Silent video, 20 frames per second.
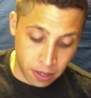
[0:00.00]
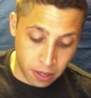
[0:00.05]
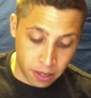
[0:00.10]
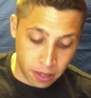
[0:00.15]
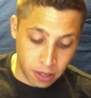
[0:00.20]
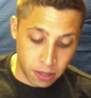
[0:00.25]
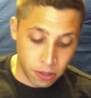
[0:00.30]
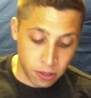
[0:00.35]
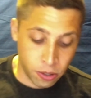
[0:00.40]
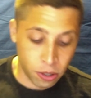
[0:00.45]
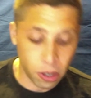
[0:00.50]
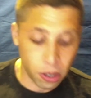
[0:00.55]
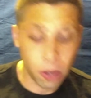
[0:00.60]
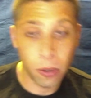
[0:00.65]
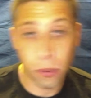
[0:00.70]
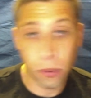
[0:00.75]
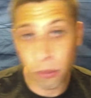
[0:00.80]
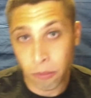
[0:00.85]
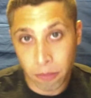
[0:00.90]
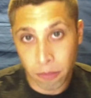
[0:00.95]

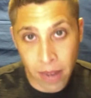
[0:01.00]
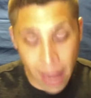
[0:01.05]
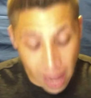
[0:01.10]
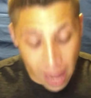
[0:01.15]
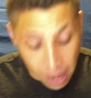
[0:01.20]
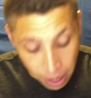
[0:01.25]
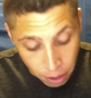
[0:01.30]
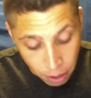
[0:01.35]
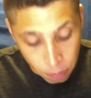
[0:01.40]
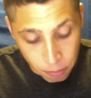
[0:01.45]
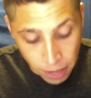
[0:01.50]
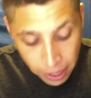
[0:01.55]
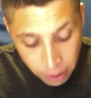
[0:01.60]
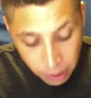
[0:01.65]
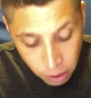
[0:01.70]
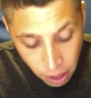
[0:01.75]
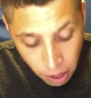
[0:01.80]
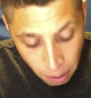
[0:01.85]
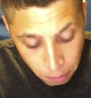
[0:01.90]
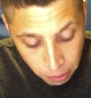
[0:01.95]
So now my
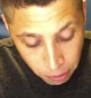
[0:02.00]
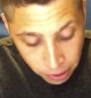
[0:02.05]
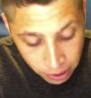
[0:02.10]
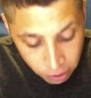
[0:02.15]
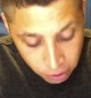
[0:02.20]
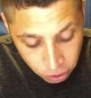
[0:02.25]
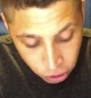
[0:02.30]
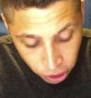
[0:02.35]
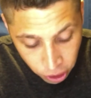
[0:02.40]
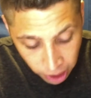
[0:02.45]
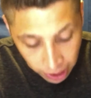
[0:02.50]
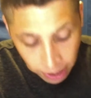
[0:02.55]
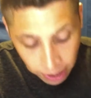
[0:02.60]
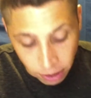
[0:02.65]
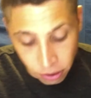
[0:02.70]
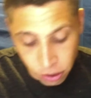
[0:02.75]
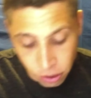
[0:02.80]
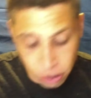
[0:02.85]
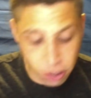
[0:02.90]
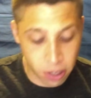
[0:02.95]
number has
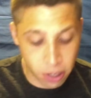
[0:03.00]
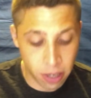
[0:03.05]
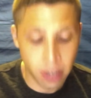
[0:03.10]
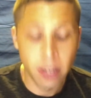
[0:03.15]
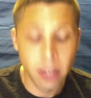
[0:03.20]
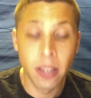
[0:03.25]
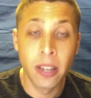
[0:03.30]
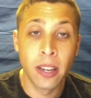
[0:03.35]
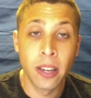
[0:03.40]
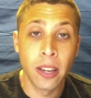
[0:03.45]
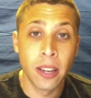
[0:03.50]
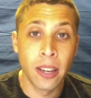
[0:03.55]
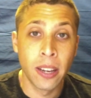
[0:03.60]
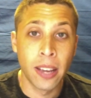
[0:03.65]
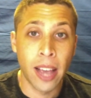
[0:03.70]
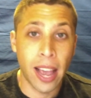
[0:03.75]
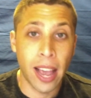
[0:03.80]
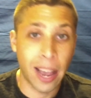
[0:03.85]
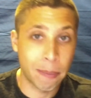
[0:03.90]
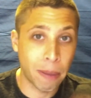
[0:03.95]
changed
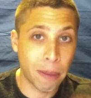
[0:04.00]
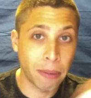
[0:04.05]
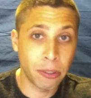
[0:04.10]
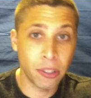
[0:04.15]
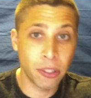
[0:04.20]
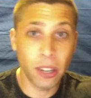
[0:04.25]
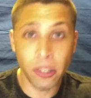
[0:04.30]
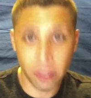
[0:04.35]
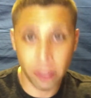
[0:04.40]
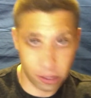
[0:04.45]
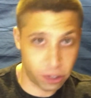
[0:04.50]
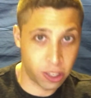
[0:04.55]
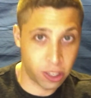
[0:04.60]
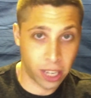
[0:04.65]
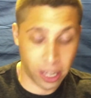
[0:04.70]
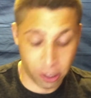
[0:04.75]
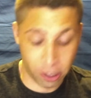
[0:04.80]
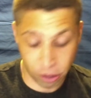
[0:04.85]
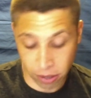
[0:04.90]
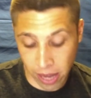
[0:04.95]
and my result has
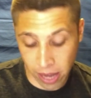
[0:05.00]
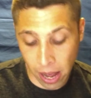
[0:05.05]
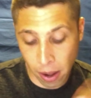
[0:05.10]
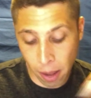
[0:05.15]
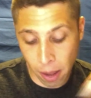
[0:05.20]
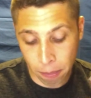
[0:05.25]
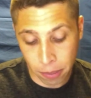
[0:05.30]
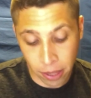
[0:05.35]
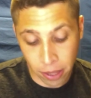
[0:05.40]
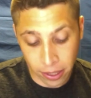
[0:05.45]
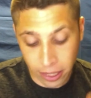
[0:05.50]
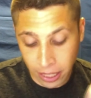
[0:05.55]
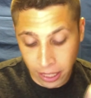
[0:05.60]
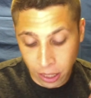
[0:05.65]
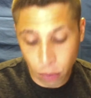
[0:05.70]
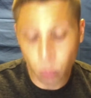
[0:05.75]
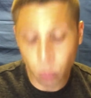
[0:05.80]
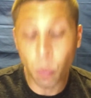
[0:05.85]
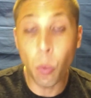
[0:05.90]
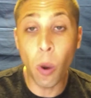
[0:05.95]
changed. So now I'm plugging
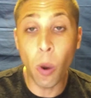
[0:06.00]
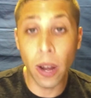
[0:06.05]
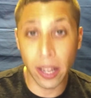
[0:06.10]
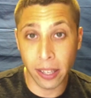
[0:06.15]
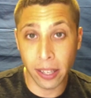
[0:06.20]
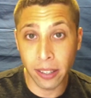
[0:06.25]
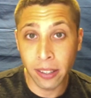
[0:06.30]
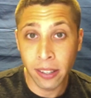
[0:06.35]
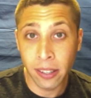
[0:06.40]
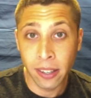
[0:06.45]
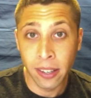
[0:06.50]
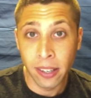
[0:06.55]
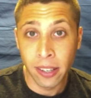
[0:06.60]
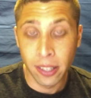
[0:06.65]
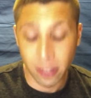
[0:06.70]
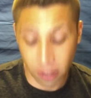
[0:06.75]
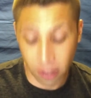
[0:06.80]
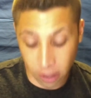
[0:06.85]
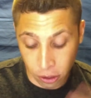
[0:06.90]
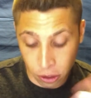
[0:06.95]
in 1
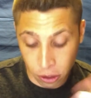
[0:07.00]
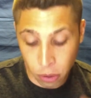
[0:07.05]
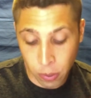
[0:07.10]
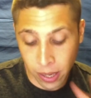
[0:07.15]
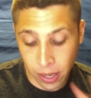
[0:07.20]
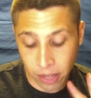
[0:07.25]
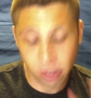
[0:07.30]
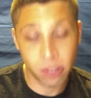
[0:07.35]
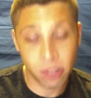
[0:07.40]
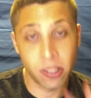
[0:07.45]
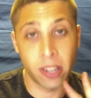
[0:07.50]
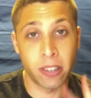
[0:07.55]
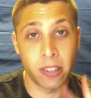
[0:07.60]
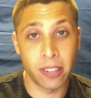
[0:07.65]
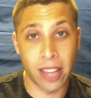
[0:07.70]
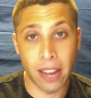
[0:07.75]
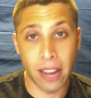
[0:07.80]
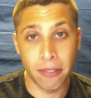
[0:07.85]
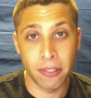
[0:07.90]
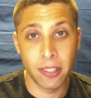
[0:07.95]
to the two answers that are
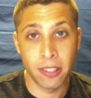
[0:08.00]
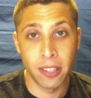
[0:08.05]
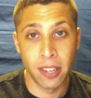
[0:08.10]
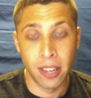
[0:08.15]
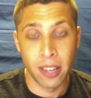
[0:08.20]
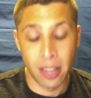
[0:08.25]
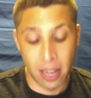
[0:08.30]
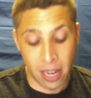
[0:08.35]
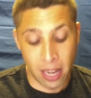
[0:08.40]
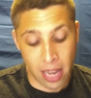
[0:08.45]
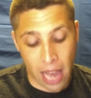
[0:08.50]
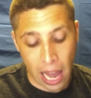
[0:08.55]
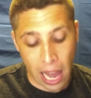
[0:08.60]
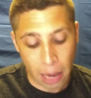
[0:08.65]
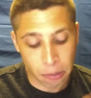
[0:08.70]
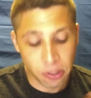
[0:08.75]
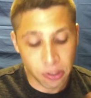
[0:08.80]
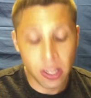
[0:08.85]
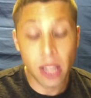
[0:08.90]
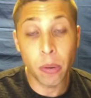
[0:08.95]
left. And I'm
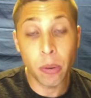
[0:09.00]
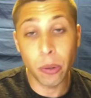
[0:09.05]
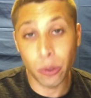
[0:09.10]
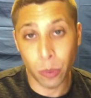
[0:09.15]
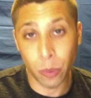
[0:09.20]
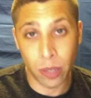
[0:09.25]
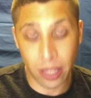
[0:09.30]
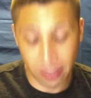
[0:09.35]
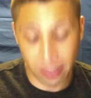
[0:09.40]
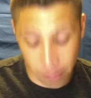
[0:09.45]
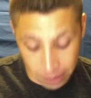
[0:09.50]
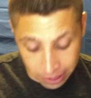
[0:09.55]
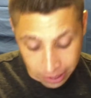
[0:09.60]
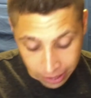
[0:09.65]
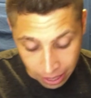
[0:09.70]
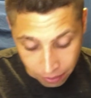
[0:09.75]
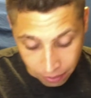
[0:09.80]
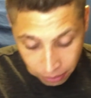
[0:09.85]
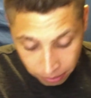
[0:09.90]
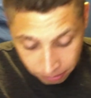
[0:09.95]
seeing which one gives me
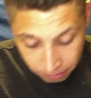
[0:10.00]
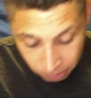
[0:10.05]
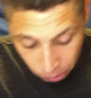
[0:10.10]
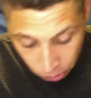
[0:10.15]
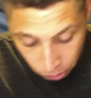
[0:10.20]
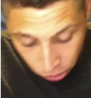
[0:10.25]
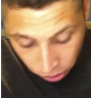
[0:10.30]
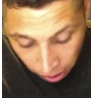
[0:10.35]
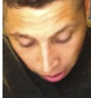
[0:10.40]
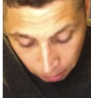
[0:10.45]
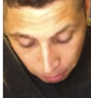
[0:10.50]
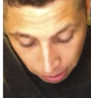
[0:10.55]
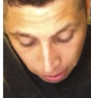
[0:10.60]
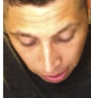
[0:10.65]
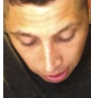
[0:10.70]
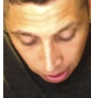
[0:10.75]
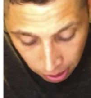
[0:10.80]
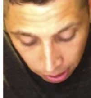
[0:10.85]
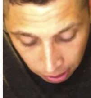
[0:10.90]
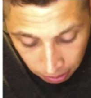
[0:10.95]
11. So we try
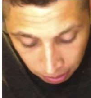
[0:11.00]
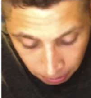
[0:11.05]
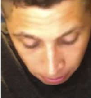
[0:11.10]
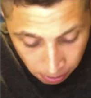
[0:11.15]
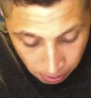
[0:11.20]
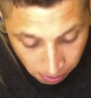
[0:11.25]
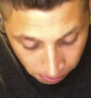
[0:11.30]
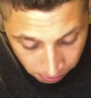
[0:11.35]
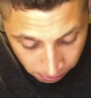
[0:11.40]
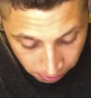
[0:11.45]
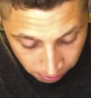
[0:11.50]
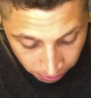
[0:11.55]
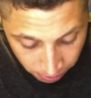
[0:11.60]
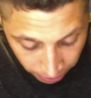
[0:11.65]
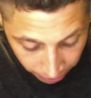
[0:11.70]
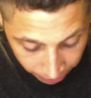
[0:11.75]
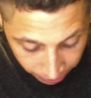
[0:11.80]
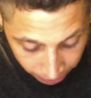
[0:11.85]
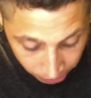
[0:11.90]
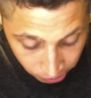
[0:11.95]
B,
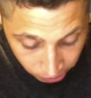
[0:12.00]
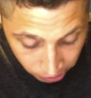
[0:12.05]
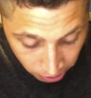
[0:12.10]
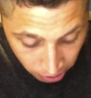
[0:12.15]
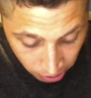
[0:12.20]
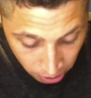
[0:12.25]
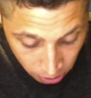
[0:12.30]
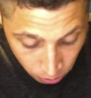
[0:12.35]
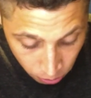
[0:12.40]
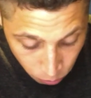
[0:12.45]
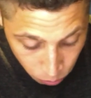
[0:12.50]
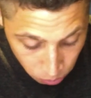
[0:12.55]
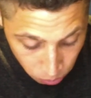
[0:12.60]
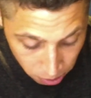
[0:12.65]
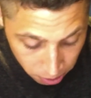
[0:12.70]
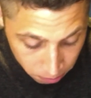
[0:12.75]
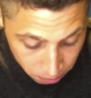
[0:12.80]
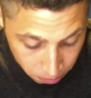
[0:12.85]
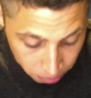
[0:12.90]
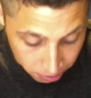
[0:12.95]
and it's
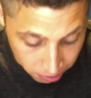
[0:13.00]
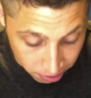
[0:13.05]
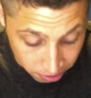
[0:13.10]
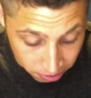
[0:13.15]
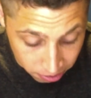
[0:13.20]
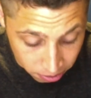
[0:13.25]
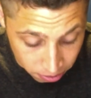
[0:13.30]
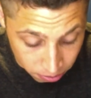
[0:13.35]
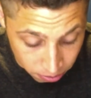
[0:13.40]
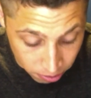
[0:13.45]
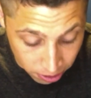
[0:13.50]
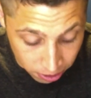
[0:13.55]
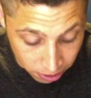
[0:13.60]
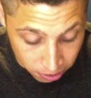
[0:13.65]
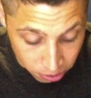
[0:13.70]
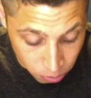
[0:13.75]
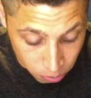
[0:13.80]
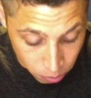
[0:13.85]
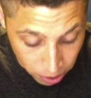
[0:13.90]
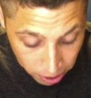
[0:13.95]
1 plus 3
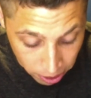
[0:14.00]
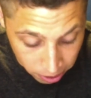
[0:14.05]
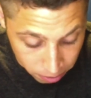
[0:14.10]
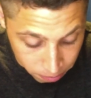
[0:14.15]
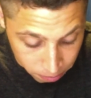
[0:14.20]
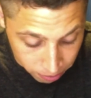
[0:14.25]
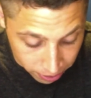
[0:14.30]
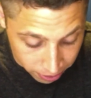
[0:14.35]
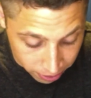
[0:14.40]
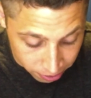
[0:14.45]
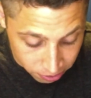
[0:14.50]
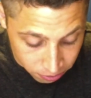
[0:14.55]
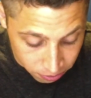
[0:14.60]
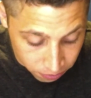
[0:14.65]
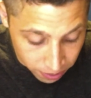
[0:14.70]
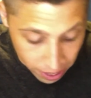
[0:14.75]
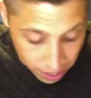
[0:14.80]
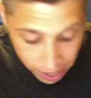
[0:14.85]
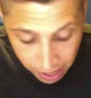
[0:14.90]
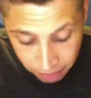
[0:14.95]
squared minus
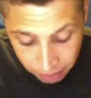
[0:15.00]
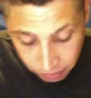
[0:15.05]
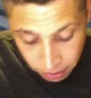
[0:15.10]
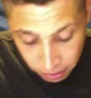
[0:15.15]
5